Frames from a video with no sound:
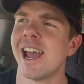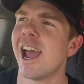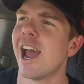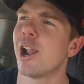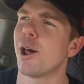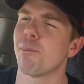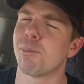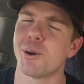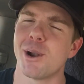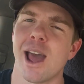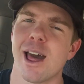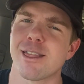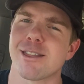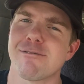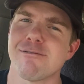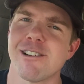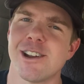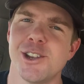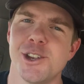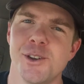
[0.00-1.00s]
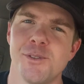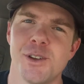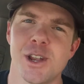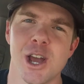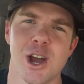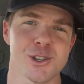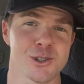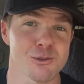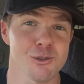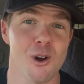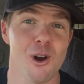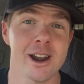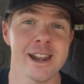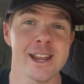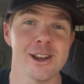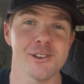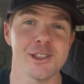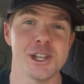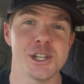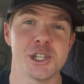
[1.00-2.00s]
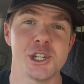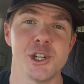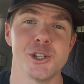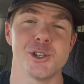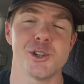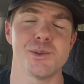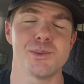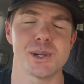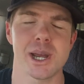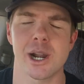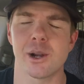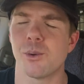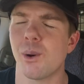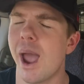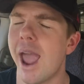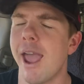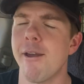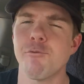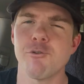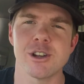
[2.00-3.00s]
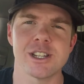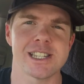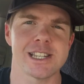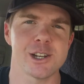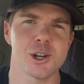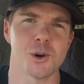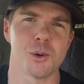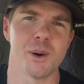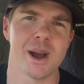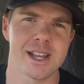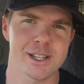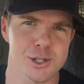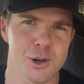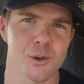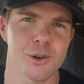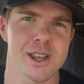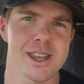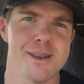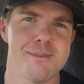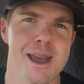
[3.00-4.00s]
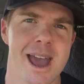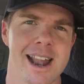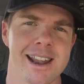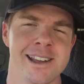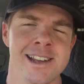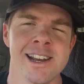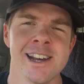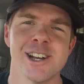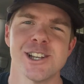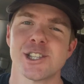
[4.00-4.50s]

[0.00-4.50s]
and I put out three new videos right here on this YouTube channel every single week talking about it.